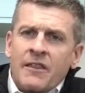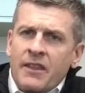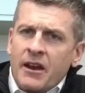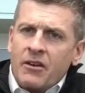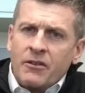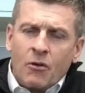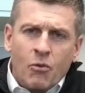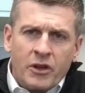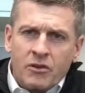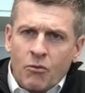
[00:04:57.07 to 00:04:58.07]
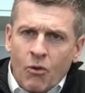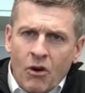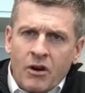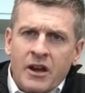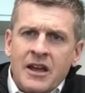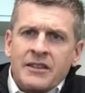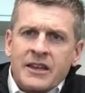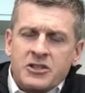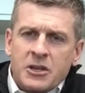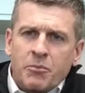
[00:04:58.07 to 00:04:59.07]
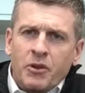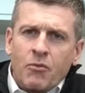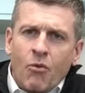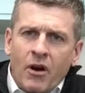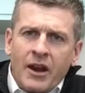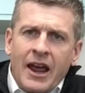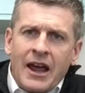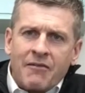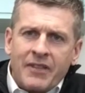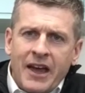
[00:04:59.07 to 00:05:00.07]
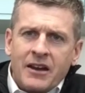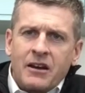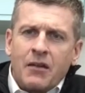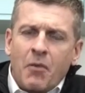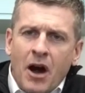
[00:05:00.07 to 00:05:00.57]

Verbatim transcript: They're, they're willing to work. They simply want to have that um,